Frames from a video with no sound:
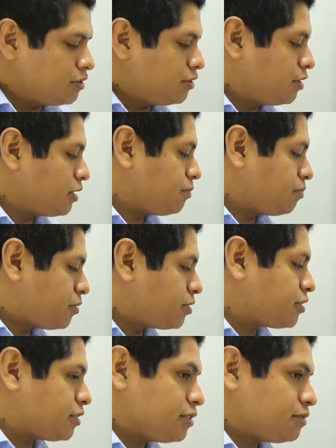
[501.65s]
You can
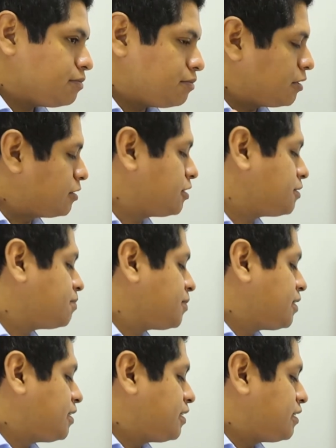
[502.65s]
purchase
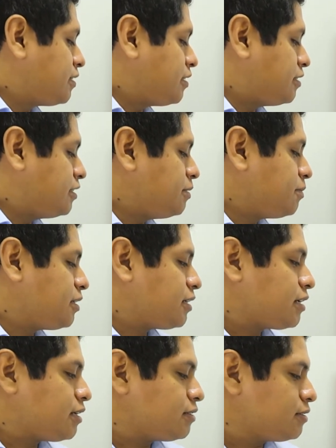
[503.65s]
the GMAT
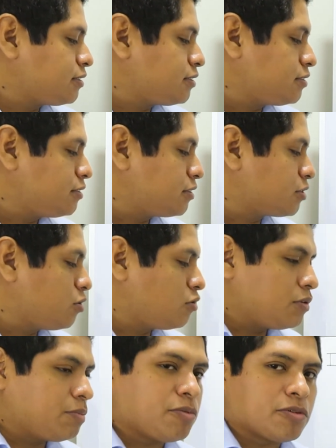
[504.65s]
Enhanced
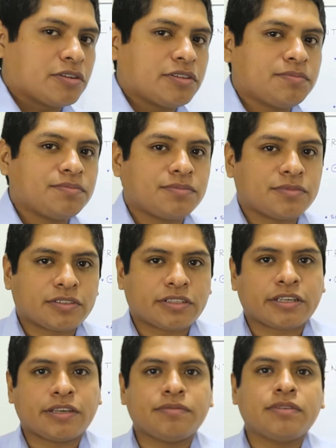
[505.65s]
Score Report,
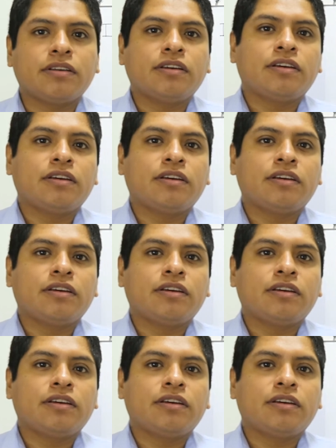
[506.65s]
okay?